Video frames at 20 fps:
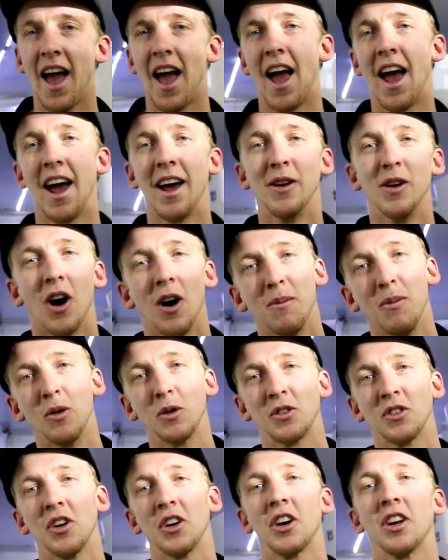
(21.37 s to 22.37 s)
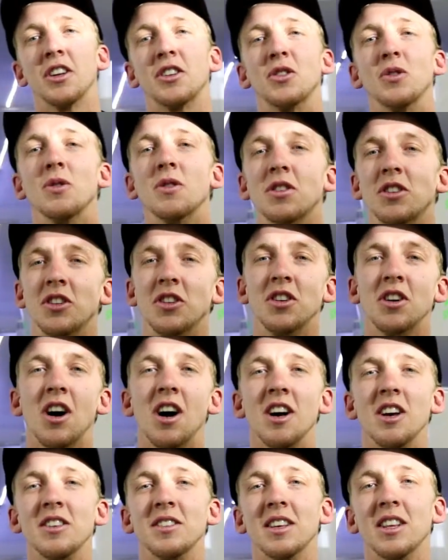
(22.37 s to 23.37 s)
And I'm also going to talk to you
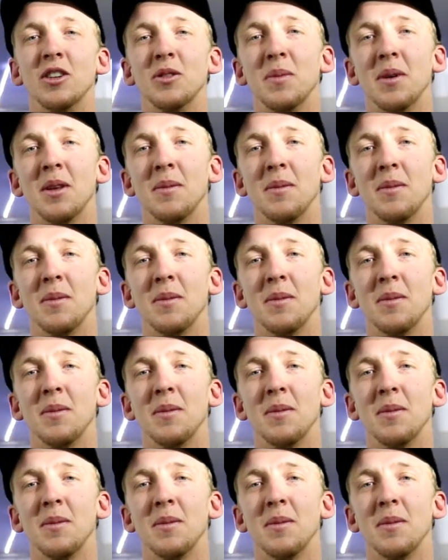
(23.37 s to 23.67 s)
guys a little